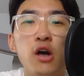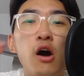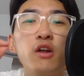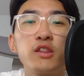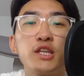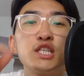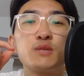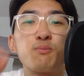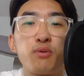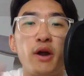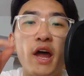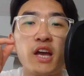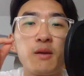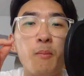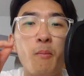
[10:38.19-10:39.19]
all these
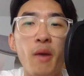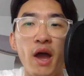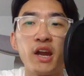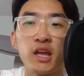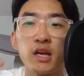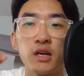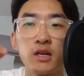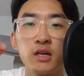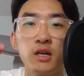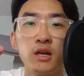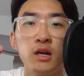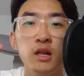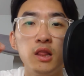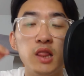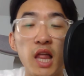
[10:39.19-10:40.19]
pragmatic
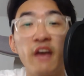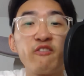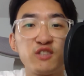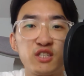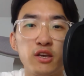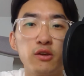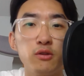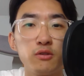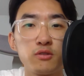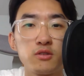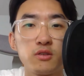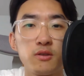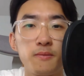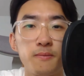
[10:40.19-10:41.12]
life skills?